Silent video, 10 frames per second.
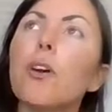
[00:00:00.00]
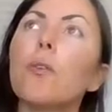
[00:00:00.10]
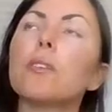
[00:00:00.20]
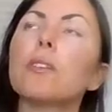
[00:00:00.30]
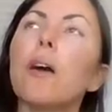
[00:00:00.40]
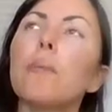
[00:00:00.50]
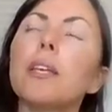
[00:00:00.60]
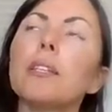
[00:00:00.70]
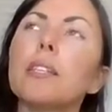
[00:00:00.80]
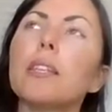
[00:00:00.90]
know, is coming
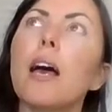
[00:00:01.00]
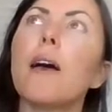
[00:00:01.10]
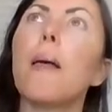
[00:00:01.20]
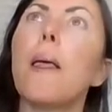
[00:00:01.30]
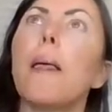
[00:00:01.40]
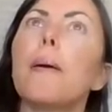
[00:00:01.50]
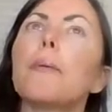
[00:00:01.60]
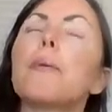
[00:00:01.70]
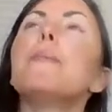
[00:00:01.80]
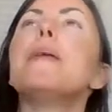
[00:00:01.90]
into that
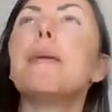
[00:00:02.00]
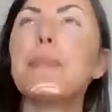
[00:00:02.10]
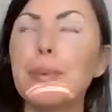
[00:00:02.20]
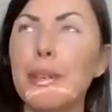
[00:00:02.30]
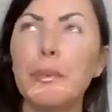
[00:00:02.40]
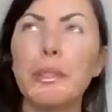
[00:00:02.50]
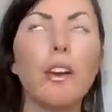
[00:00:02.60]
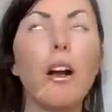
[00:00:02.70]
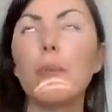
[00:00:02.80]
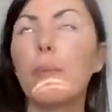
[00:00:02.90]
remembering.
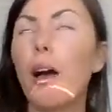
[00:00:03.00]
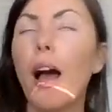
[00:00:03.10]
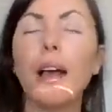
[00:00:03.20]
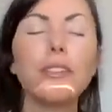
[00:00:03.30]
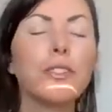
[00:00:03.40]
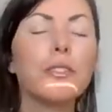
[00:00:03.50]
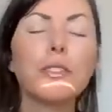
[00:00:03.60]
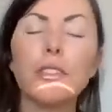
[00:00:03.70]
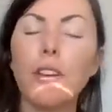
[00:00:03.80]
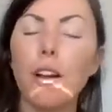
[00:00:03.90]
I
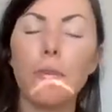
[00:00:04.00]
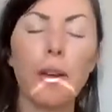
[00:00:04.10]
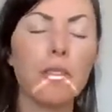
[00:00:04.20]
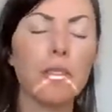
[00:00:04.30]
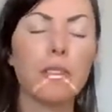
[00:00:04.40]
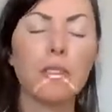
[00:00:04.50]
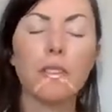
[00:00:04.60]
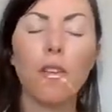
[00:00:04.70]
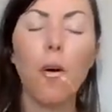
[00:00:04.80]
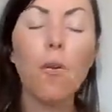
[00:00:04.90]
certainly talk about this
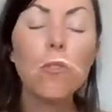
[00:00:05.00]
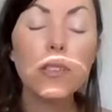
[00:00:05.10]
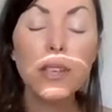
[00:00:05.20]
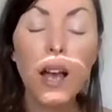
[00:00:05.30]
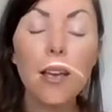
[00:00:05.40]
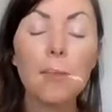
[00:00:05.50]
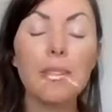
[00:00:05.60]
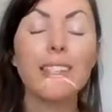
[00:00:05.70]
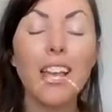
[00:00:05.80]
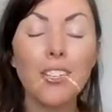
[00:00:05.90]
all the time in
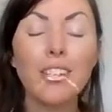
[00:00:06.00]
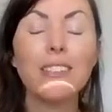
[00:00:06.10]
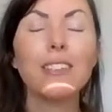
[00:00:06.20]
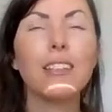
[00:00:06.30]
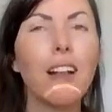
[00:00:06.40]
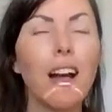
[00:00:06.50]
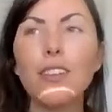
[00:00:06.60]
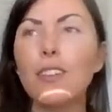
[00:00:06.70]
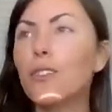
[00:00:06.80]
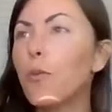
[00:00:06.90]
sessions,
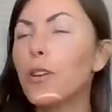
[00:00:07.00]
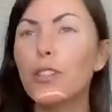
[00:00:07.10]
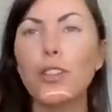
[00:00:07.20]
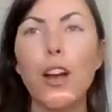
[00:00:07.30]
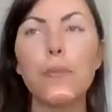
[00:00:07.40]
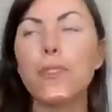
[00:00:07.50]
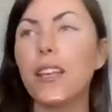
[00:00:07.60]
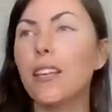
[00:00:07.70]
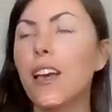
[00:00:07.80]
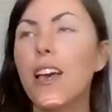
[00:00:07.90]
clients, workshops,
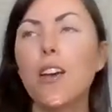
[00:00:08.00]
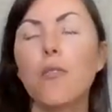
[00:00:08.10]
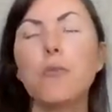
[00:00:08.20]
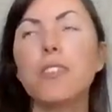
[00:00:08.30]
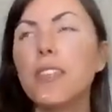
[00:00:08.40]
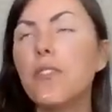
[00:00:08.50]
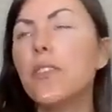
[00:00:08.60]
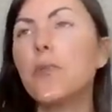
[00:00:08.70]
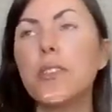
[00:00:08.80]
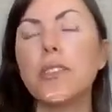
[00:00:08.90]
like
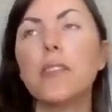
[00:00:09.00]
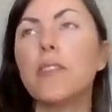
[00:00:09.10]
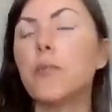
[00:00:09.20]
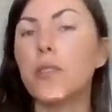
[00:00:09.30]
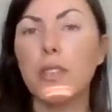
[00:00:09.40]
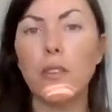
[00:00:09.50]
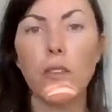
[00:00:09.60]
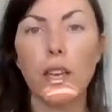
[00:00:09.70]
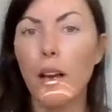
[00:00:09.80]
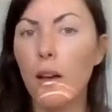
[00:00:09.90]
receiving
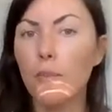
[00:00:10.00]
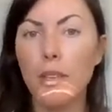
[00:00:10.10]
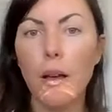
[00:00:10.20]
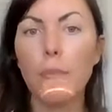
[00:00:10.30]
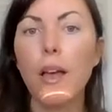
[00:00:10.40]
comes up